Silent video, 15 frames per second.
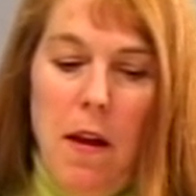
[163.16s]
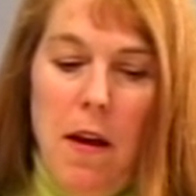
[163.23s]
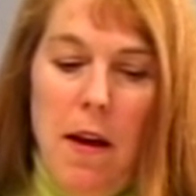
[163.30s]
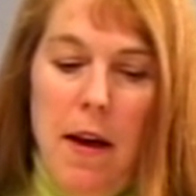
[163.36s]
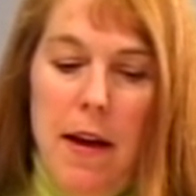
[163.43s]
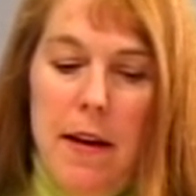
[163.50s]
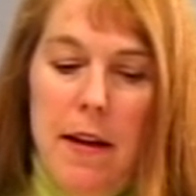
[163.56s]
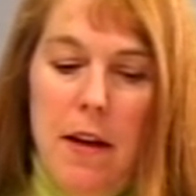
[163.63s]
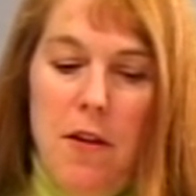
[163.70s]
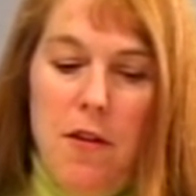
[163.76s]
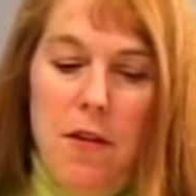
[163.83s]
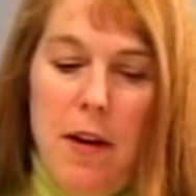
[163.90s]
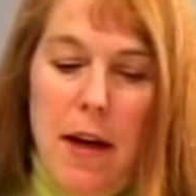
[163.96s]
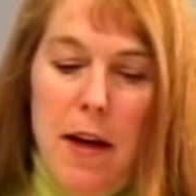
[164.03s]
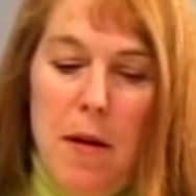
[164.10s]
And
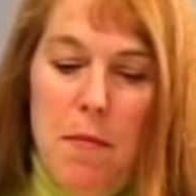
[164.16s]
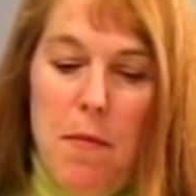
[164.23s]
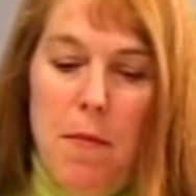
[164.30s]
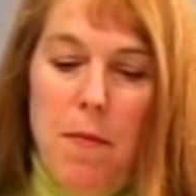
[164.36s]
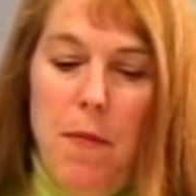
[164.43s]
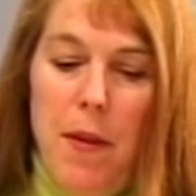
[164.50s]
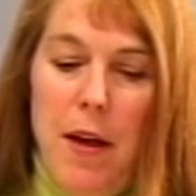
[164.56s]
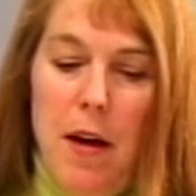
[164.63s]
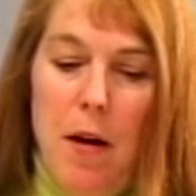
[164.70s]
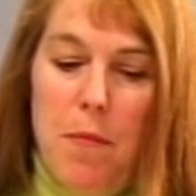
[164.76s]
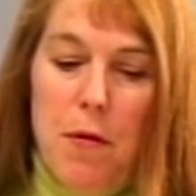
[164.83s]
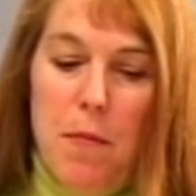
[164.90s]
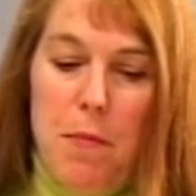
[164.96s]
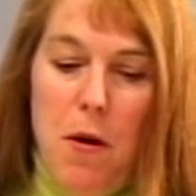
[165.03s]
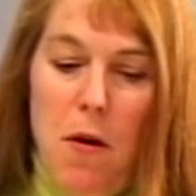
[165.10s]
each time a
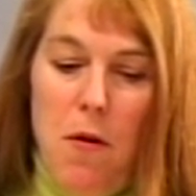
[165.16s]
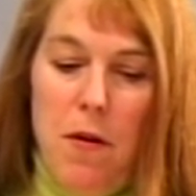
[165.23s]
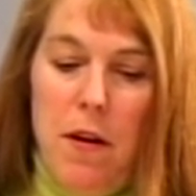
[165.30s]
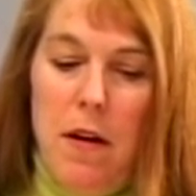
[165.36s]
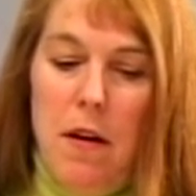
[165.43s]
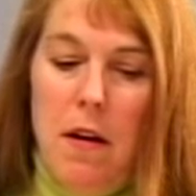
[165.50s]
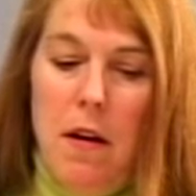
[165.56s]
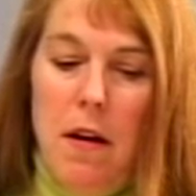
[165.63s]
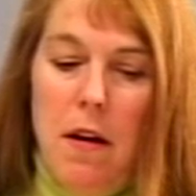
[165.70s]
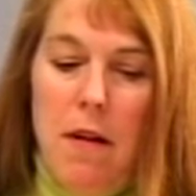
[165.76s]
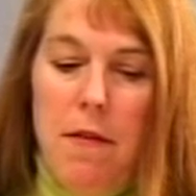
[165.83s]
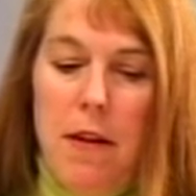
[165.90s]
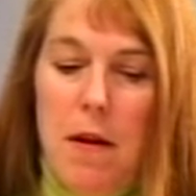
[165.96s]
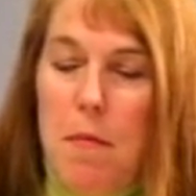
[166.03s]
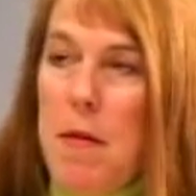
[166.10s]
proponent
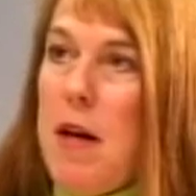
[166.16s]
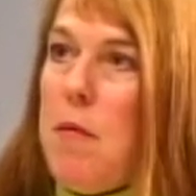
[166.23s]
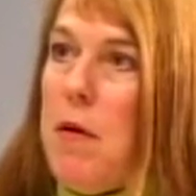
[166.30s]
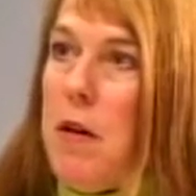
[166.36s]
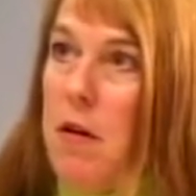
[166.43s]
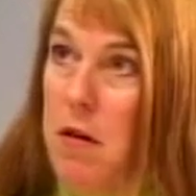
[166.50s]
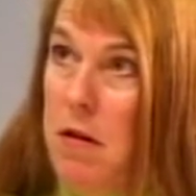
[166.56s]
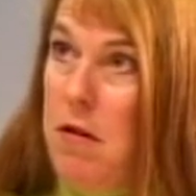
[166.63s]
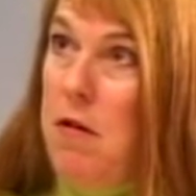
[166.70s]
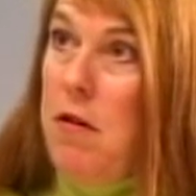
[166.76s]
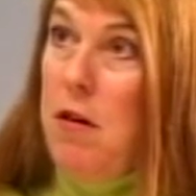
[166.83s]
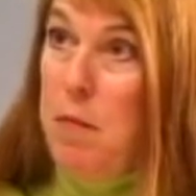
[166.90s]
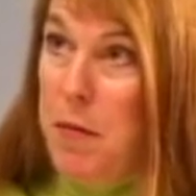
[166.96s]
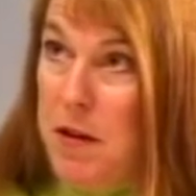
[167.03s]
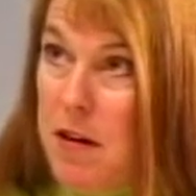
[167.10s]
of the amendment
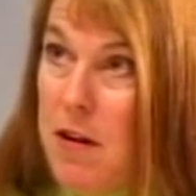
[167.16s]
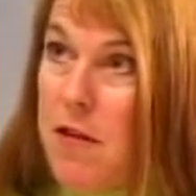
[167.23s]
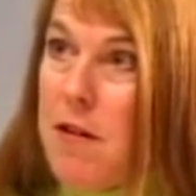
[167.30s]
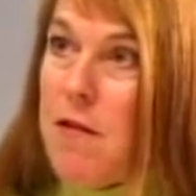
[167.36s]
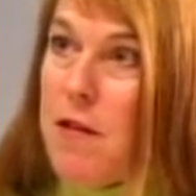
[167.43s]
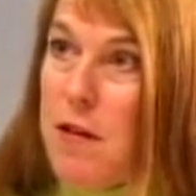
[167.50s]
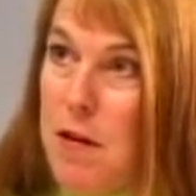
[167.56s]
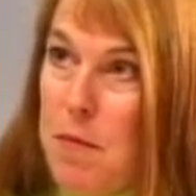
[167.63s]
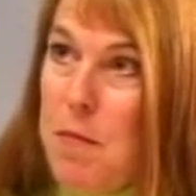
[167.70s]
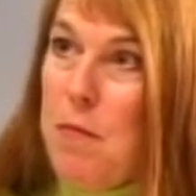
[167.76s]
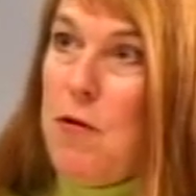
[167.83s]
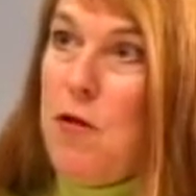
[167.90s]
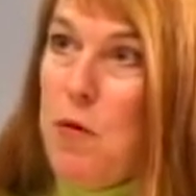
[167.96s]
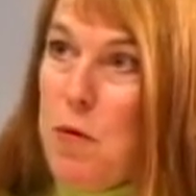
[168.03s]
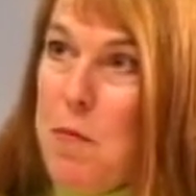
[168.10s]
could petition for the
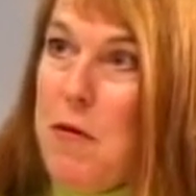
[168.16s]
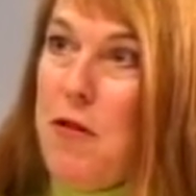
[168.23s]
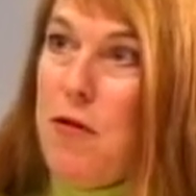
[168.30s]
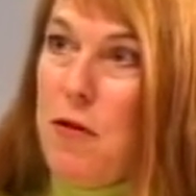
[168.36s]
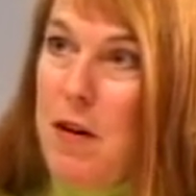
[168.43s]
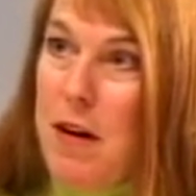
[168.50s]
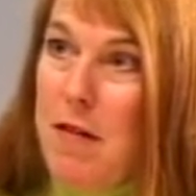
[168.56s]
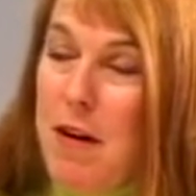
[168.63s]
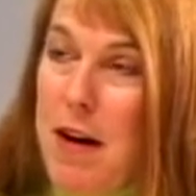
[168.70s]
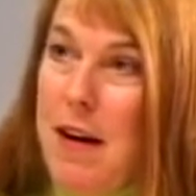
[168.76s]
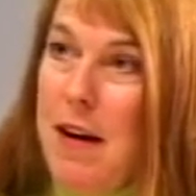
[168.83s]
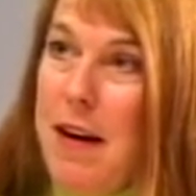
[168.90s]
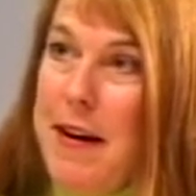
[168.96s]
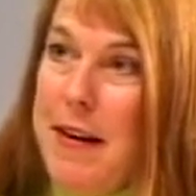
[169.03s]
supermajority, right?